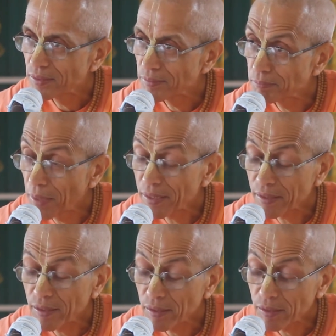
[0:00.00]
But
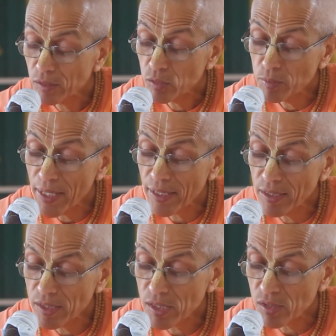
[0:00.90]
the
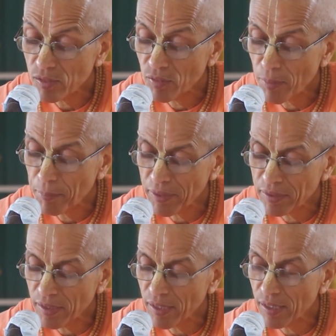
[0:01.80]
Kumaras were
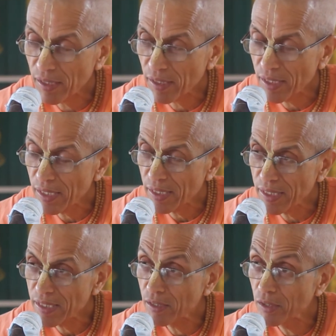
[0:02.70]
particularly
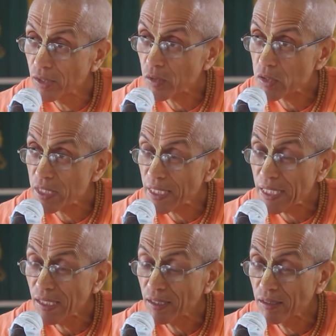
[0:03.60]
eager to
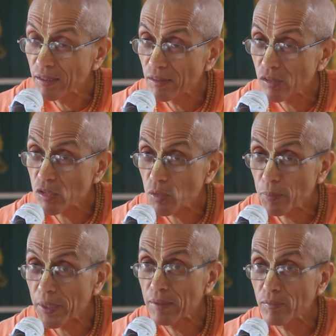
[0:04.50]
see the
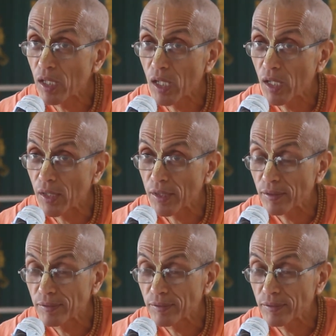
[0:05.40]
Supreme Lord.